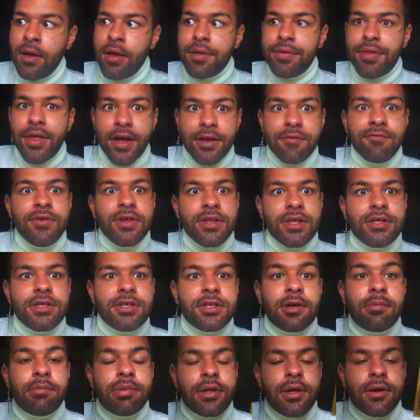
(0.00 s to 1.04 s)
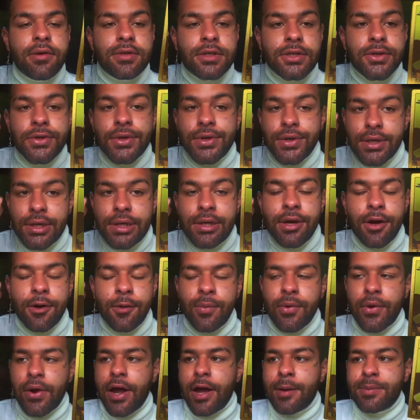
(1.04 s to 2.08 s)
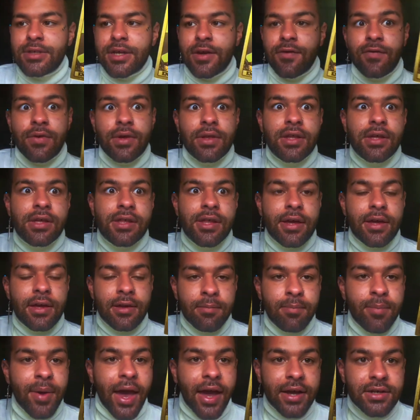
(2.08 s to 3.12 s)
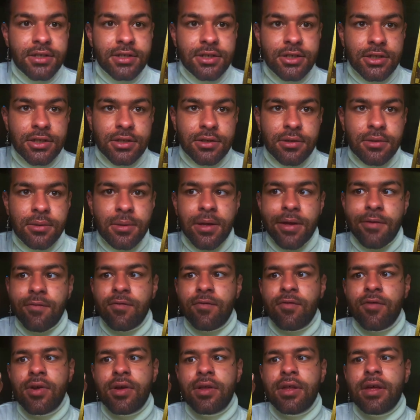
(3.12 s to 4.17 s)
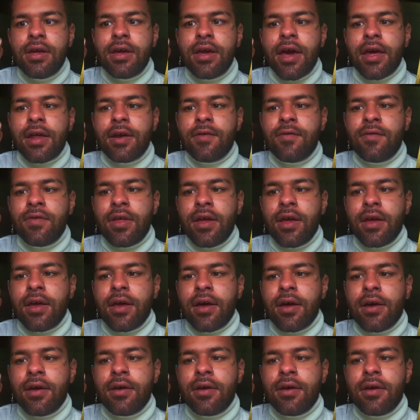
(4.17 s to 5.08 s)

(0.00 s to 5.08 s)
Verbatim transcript: that really took a blow to your ego, perhaps. That really, like, impacted you and really kind of, like,